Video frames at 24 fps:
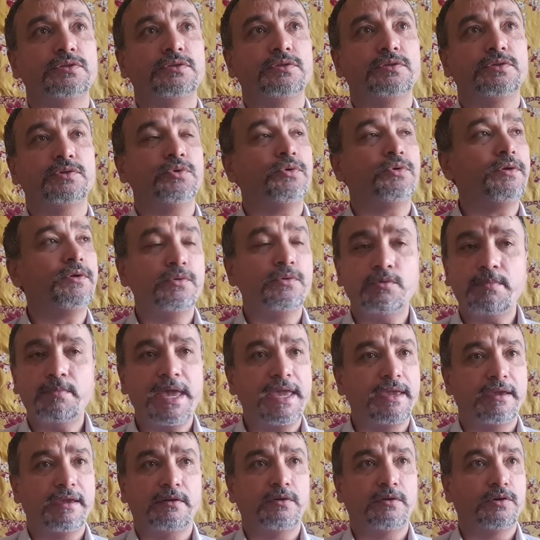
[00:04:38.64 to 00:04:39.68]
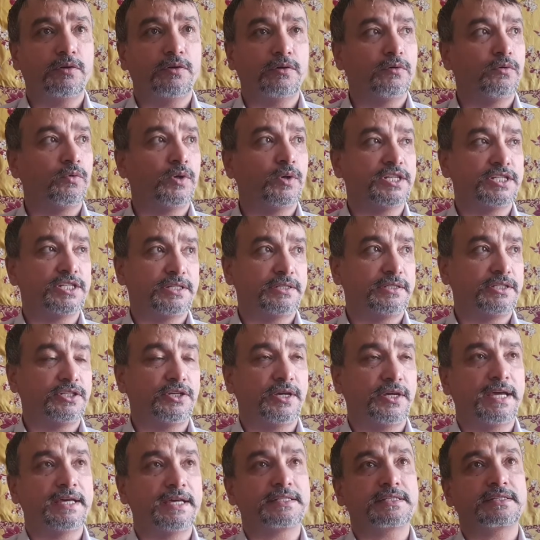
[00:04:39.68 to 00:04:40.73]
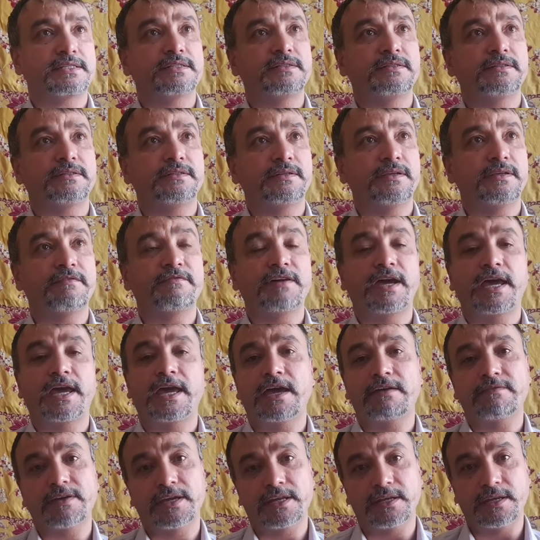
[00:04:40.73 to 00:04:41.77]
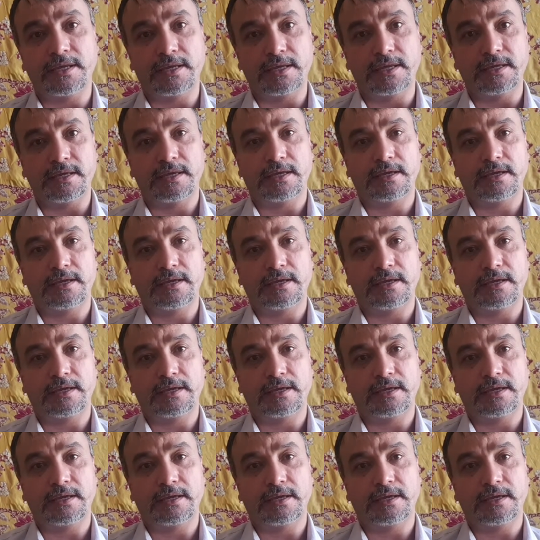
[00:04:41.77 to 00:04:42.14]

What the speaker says: you may want to ask if I have any